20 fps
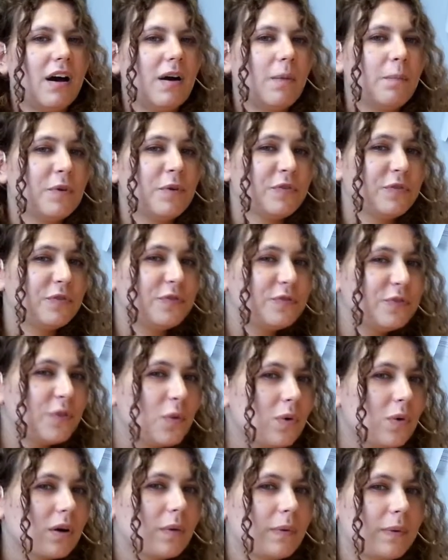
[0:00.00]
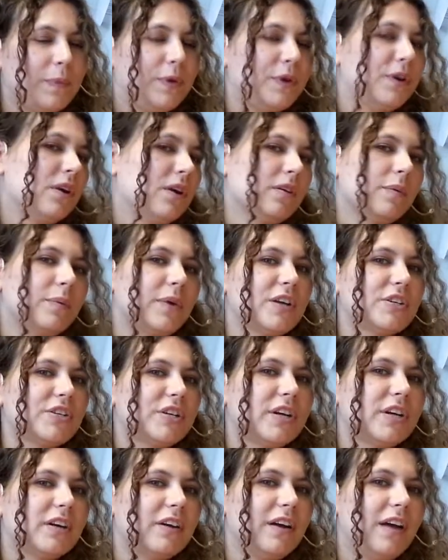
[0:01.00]
Before we put it under
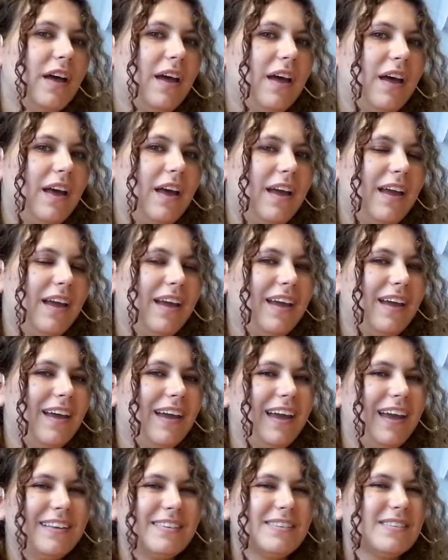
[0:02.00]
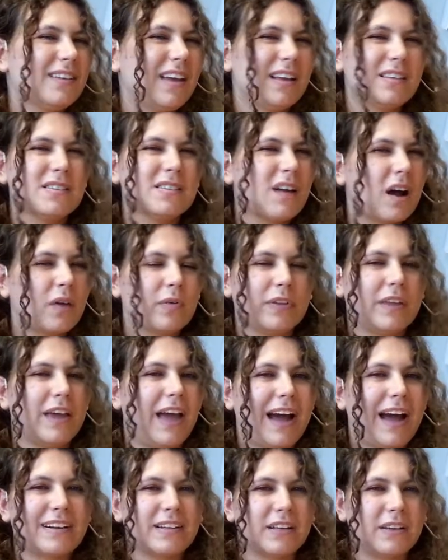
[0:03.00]
pressure, it's not really
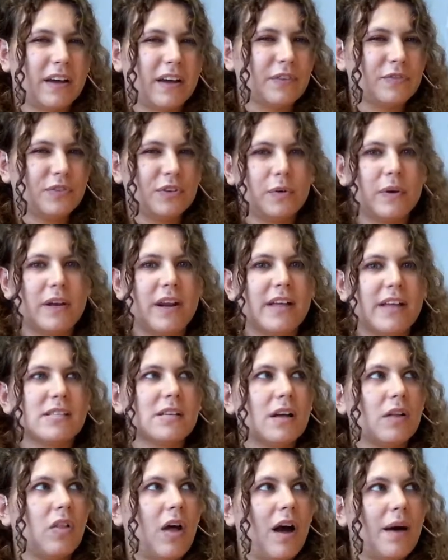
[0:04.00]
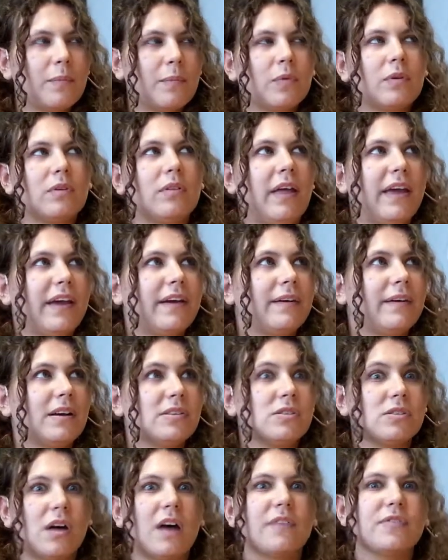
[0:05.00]
acting like a fluid. It's a lot more like a
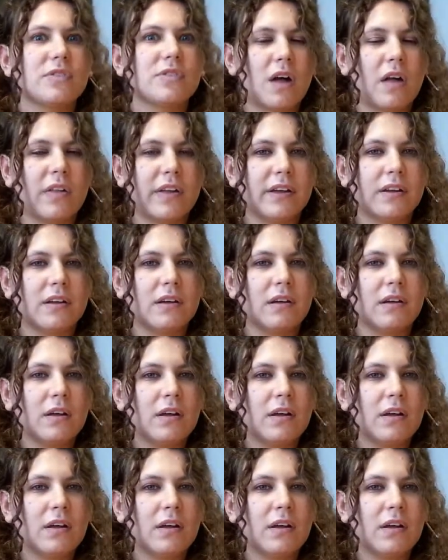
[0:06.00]
soft solid.